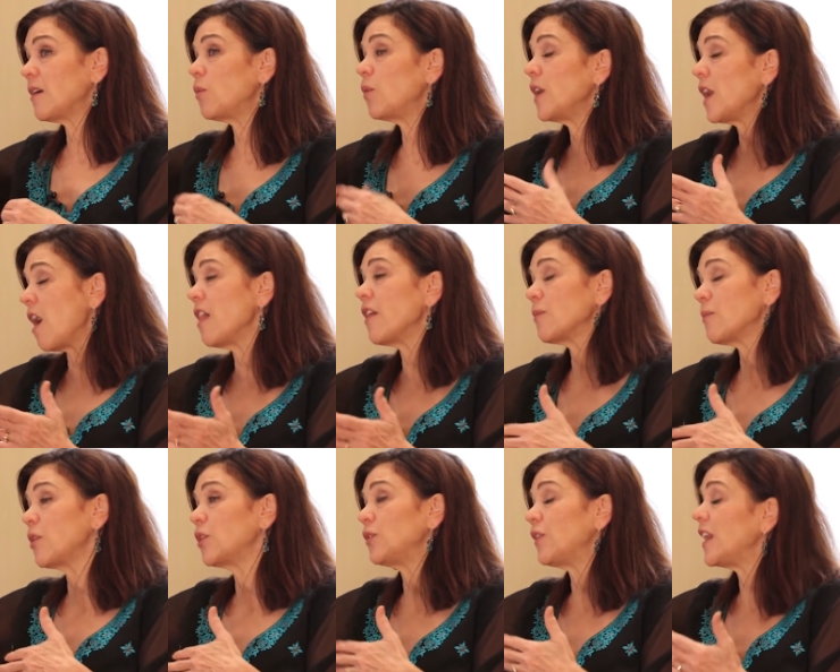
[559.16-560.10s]
we all are
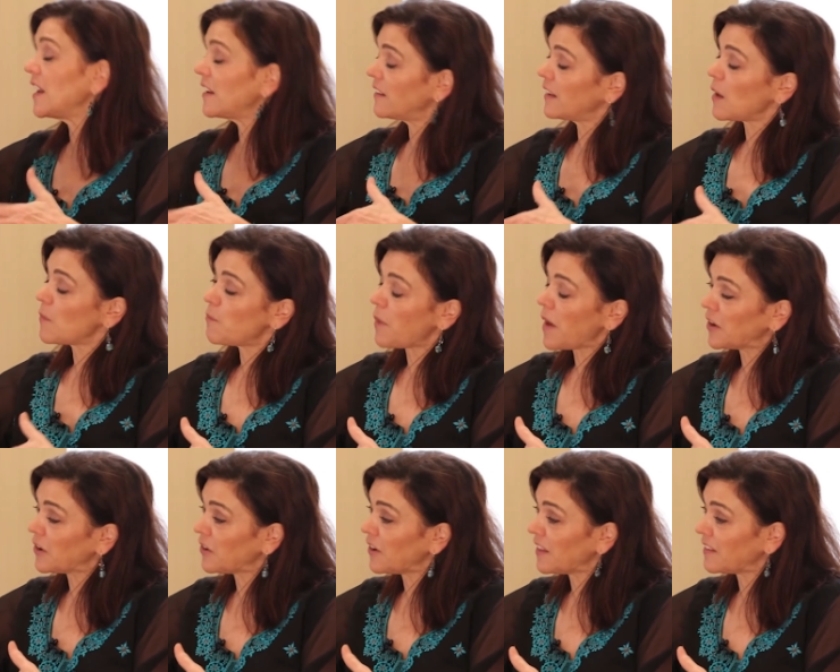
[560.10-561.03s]
motivated to get
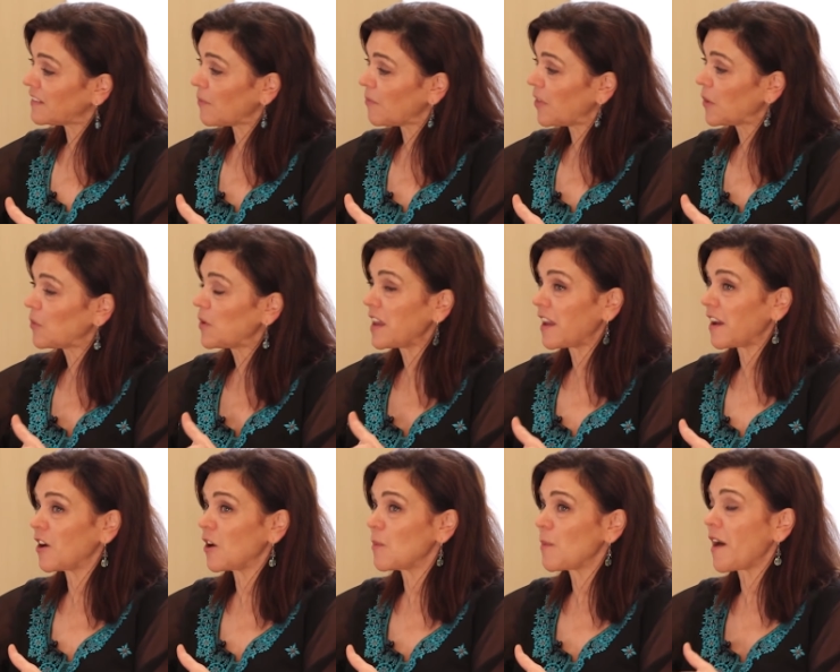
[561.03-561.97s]
better at something we
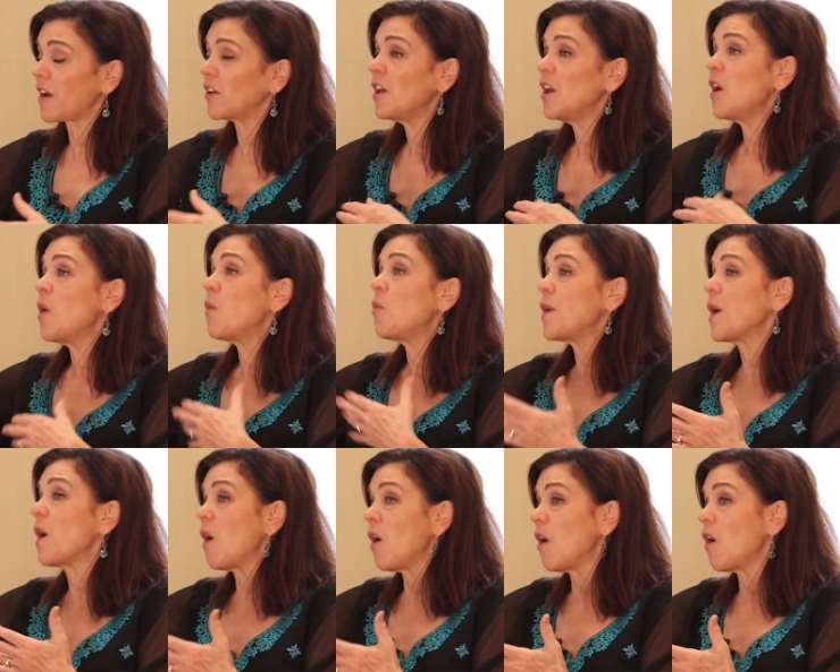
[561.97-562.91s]
care about.
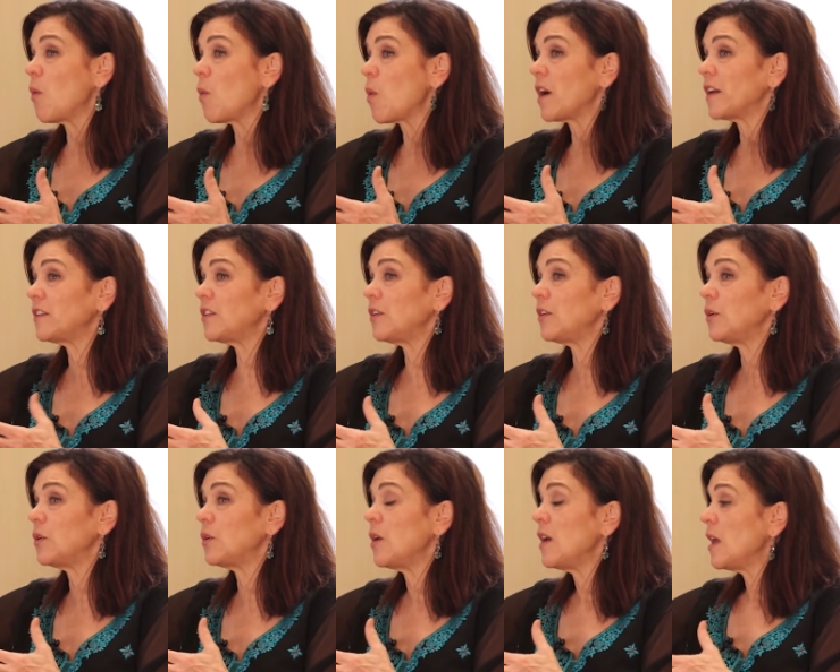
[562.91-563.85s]
We all want
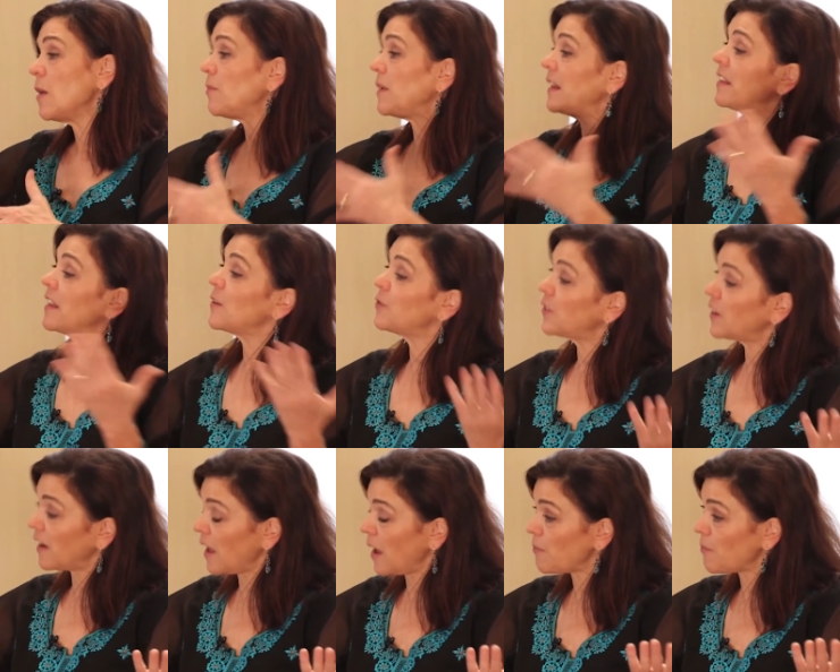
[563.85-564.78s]
to be
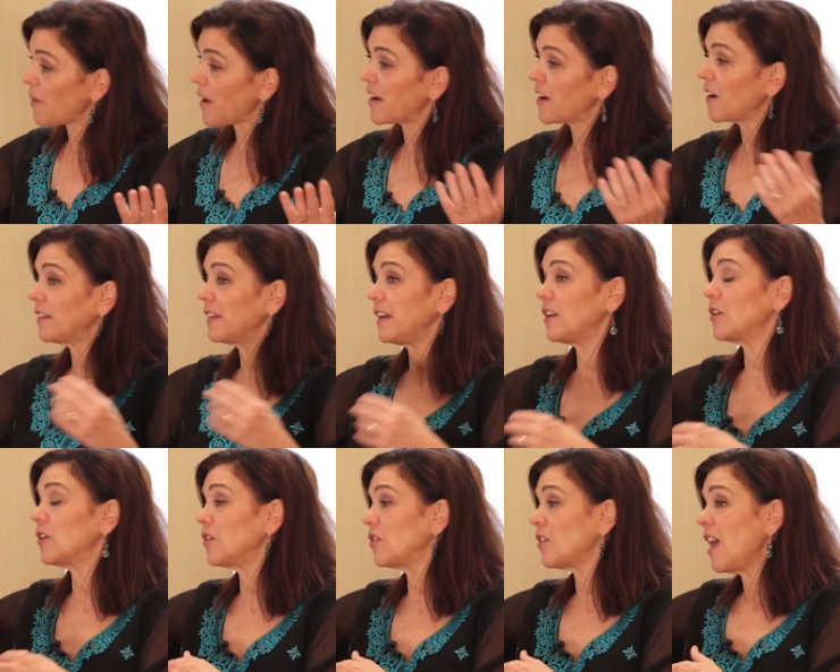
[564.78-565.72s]
lifted up by our
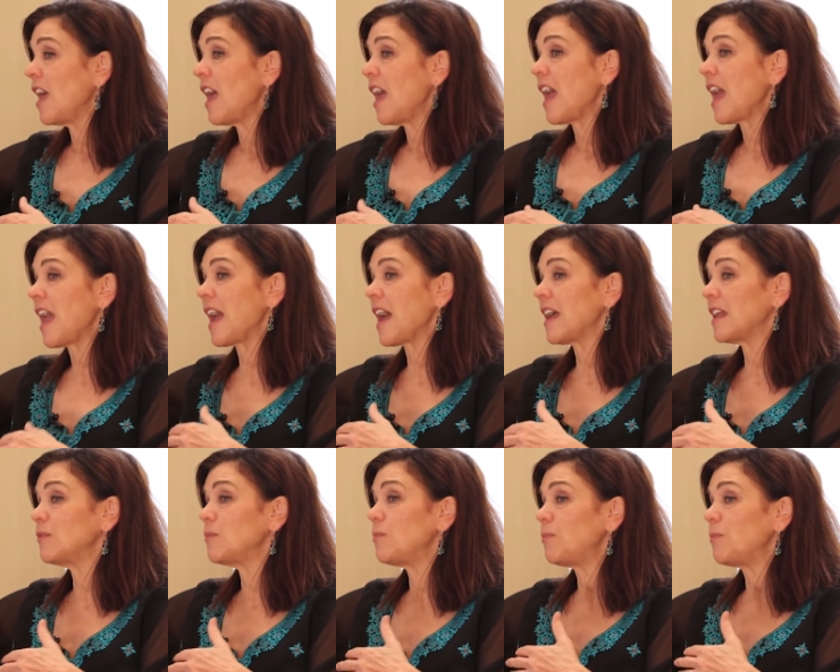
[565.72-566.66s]
leaders,
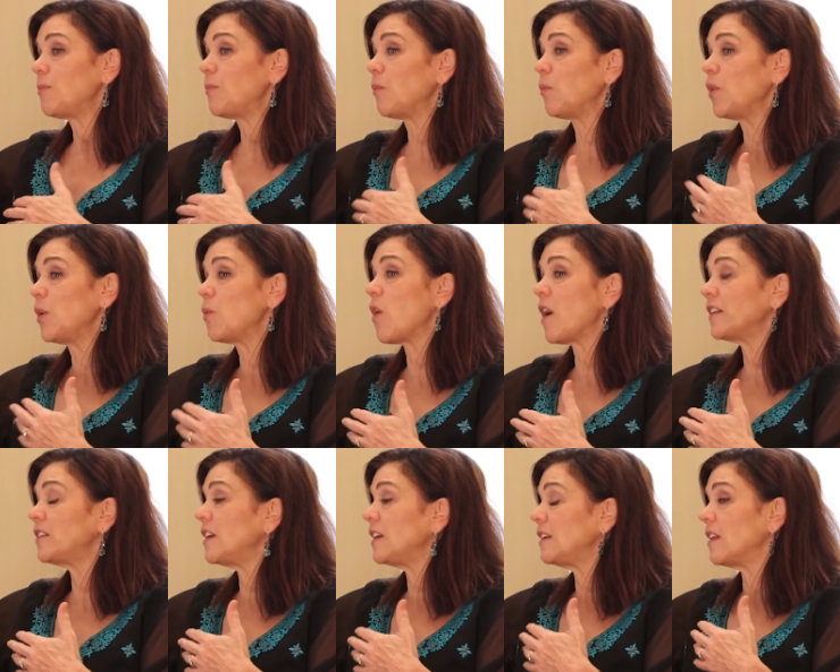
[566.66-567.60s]
and we
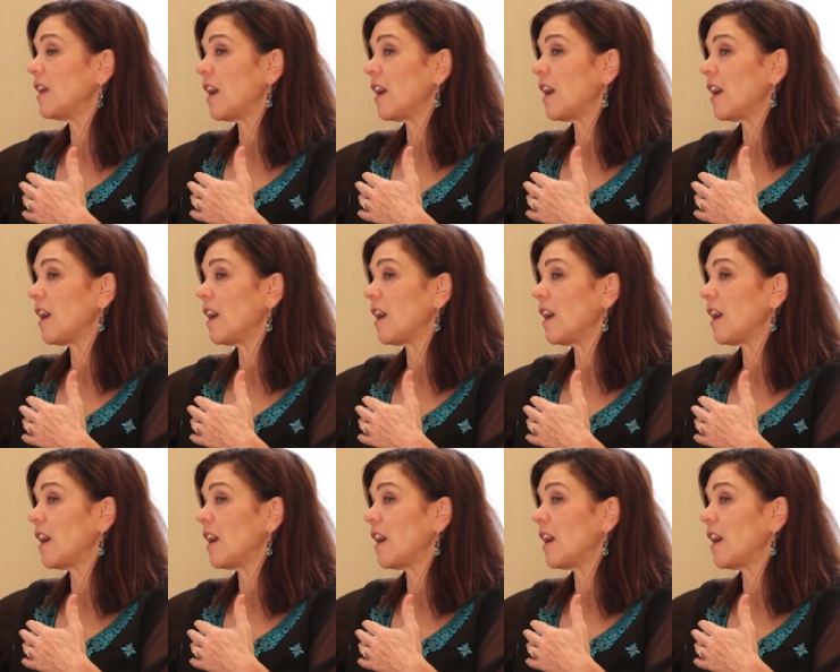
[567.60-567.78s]
want to